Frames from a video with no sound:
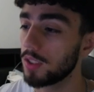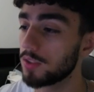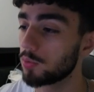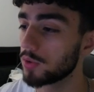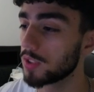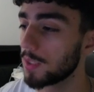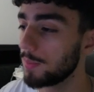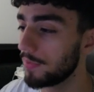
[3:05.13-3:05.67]
this
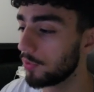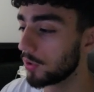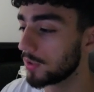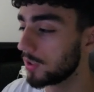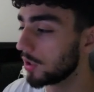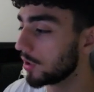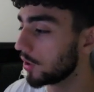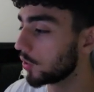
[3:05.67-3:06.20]
one's going to be
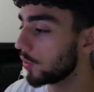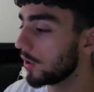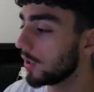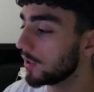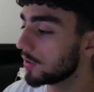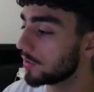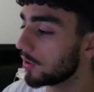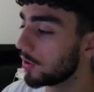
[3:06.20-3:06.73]
focusing on
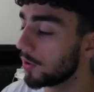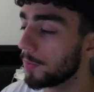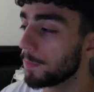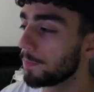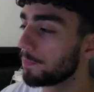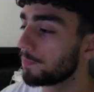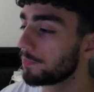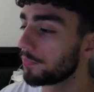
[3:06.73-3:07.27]
liquidity. So
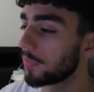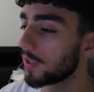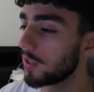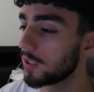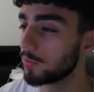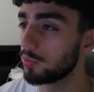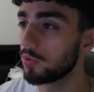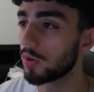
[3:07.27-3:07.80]

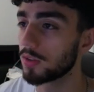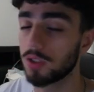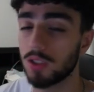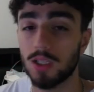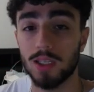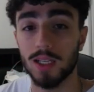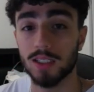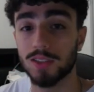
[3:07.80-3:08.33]
let's move on to
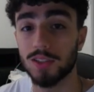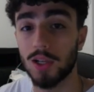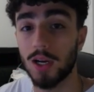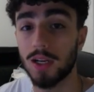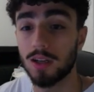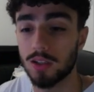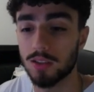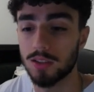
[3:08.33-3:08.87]
the next
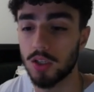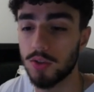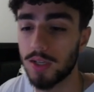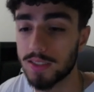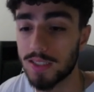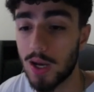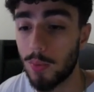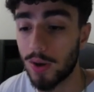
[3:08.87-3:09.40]
slide and I'll tell you
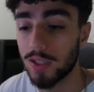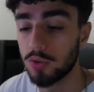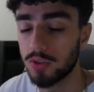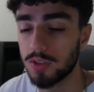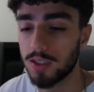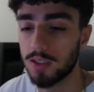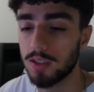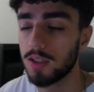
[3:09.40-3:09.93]
guys how I
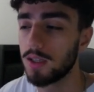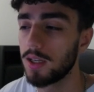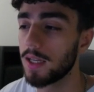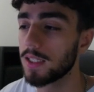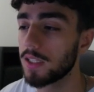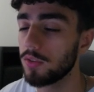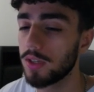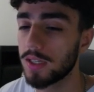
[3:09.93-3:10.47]
use it
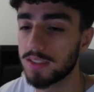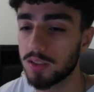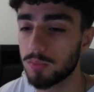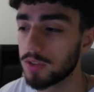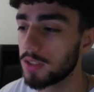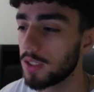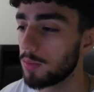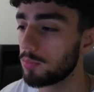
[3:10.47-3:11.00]
and give you guys some
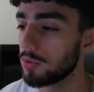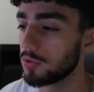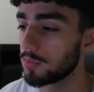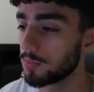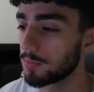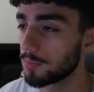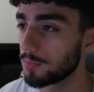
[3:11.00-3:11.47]
examples.